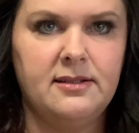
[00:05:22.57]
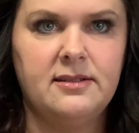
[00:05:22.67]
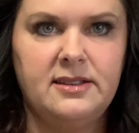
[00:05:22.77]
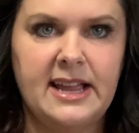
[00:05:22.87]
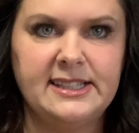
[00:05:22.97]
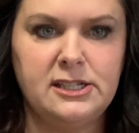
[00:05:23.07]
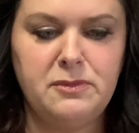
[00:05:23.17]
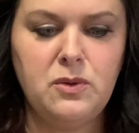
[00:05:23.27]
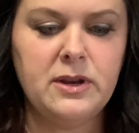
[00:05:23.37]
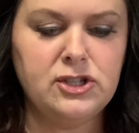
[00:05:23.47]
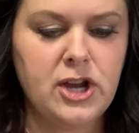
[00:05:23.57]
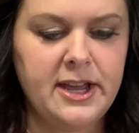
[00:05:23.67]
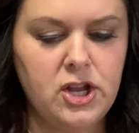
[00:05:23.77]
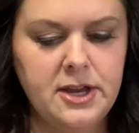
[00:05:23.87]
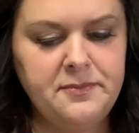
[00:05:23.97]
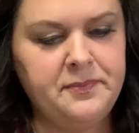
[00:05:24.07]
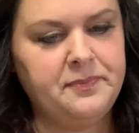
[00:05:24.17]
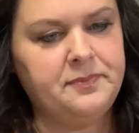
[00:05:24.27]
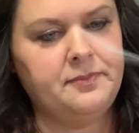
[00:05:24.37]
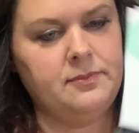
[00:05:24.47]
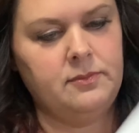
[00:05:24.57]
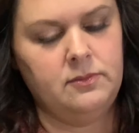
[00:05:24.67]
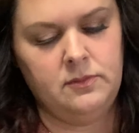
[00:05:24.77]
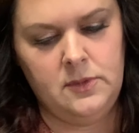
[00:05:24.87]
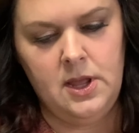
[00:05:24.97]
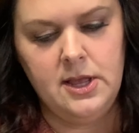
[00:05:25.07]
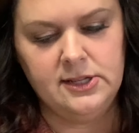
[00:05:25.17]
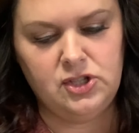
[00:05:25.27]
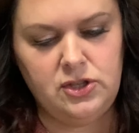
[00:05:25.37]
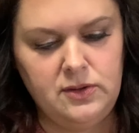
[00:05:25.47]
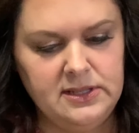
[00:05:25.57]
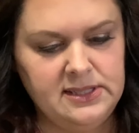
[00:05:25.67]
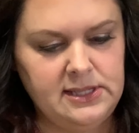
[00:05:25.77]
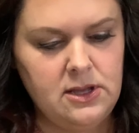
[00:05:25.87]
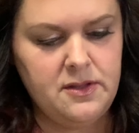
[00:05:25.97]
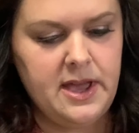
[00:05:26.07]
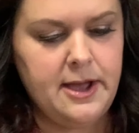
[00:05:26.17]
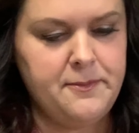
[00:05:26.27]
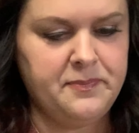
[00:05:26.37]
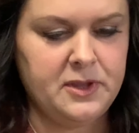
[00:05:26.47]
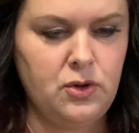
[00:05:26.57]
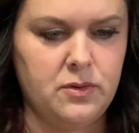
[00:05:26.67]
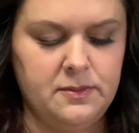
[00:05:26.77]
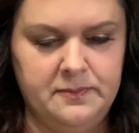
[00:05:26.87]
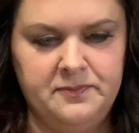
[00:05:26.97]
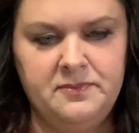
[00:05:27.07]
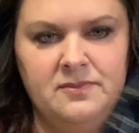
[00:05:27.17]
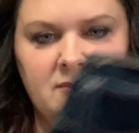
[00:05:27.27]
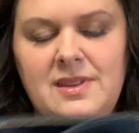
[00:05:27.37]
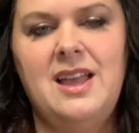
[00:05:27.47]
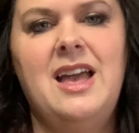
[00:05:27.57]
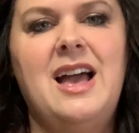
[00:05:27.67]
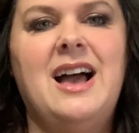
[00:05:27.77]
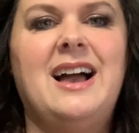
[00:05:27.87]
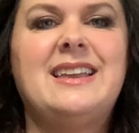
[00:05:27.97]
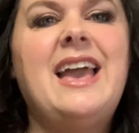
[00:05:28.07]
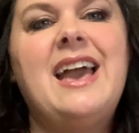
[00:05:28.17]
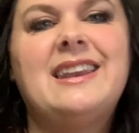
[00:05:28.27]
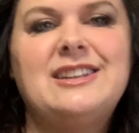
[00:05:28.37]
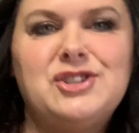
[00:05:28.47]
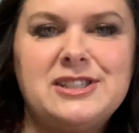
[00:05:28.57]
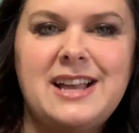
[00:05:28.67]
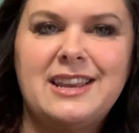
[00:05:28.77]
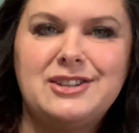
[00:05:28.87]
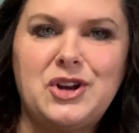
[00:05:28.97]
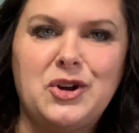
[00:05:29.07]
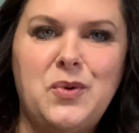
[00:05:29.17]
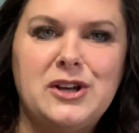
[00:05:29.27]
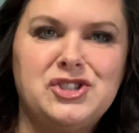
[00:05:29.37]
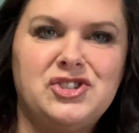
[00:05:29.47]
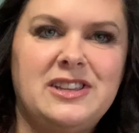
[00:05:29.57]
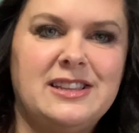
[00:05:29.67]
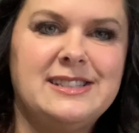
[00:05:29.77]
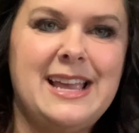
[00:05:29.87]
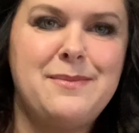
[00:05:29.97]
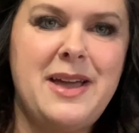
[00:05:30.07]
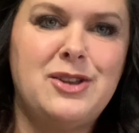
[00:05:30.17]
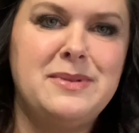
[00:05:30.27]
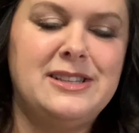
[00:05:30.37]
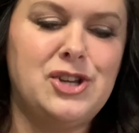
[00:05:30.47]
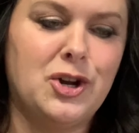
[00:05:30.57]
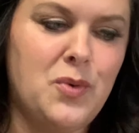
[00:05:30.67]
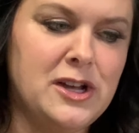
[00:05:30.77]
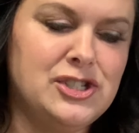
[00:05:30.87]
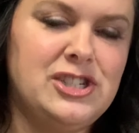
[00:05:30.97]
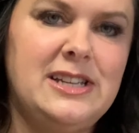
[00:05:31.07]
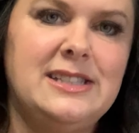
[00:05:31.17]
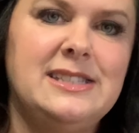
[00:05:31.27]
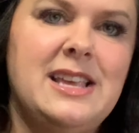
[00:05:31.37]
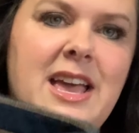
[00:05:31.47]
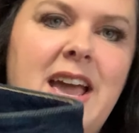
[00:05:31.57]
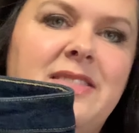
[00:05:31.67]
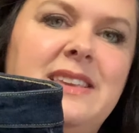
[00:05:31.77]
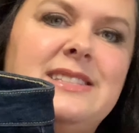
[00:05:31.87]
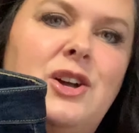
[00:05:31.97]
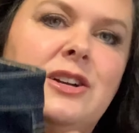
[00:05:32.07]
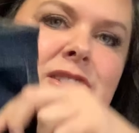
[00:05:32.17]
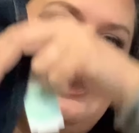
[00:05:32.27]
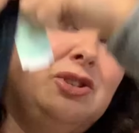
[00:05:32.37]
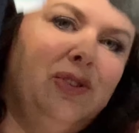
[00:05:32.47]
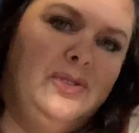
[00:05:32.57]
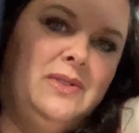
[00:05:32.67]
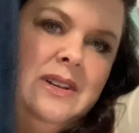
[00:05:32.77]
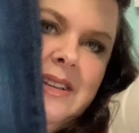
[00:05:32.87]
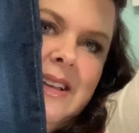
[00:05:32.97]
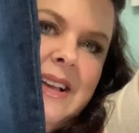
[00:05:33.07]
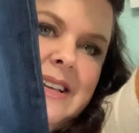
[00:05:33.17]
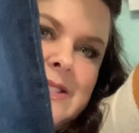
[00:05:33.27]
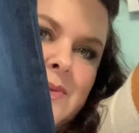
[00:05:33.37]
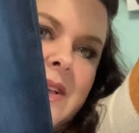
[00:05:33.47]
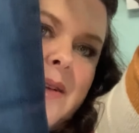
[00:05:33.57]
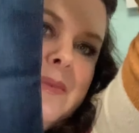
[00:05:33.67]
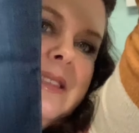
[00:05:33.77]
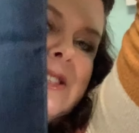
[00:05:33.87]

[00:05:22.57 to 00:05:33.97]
next to me when I try it on so that you can see all that. Ooh. Again, I just got a dark wash jean, the Sam Edelman dark wash jeans, and these are too, these